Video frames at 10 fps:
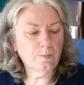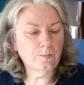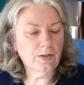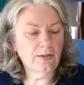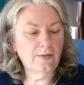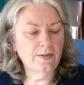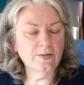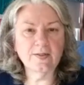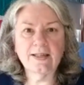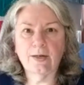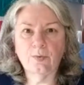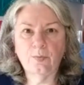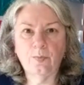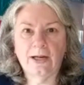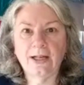this is how
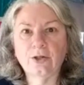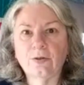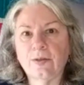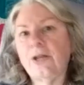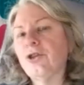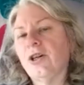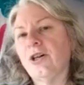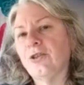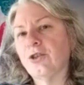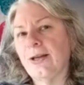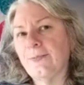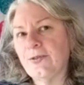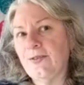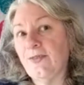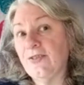I go around to all the shops and
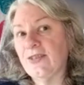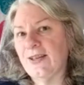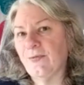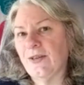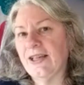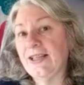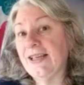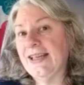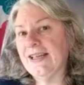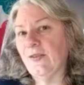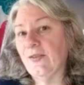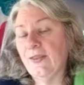events that I find, and